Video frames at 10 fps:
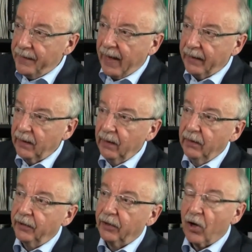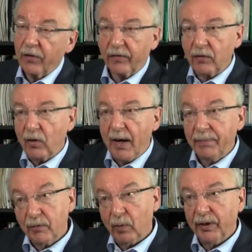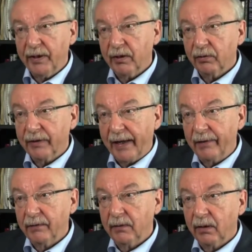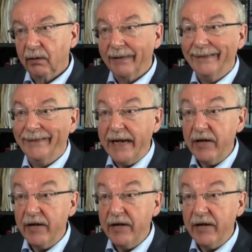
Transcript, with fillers: that the costs go up, quality go down, and